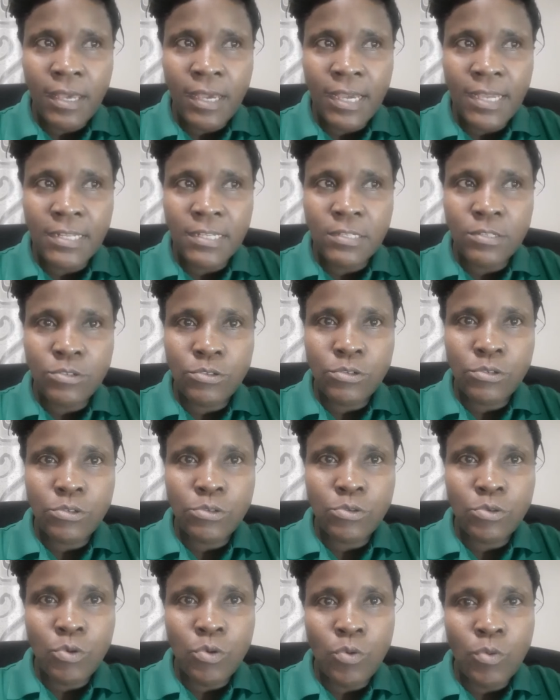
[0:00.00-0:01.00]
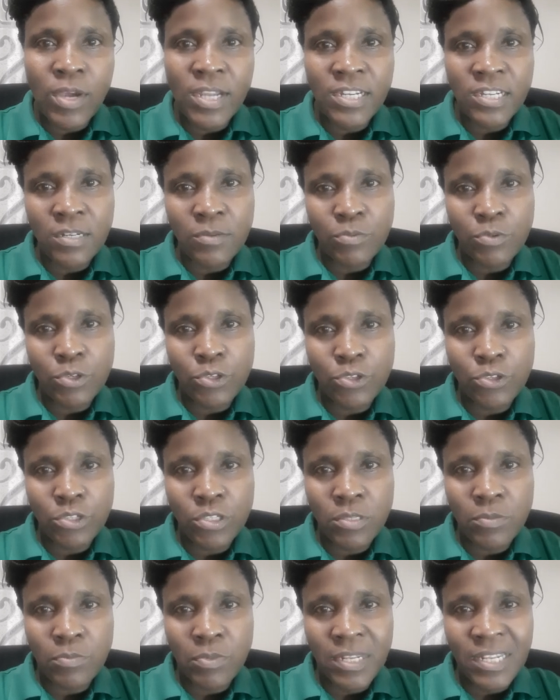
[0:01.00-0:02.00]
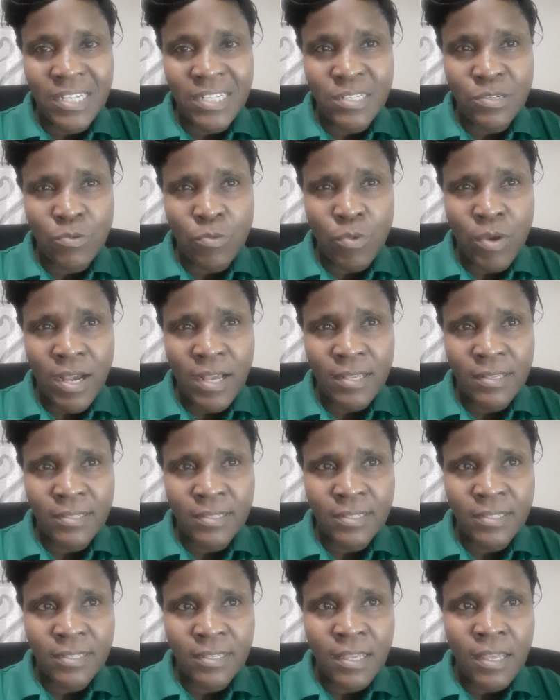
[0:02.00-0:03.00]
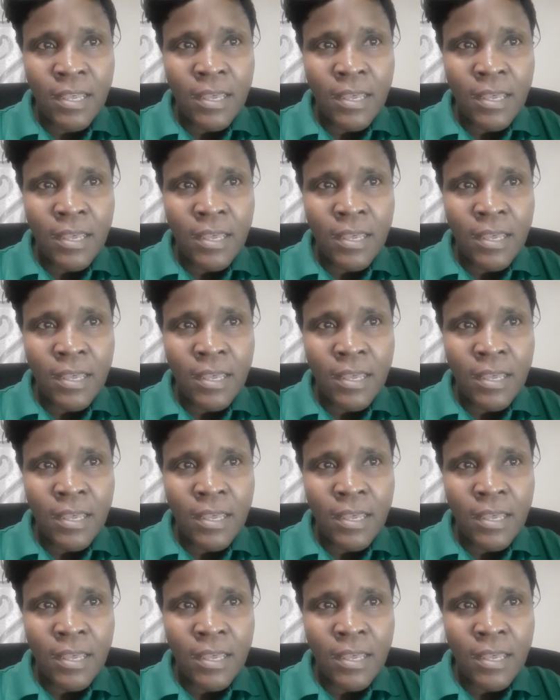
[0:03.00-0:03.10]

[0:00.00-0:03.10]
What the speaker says: I did not know what reproducibility was.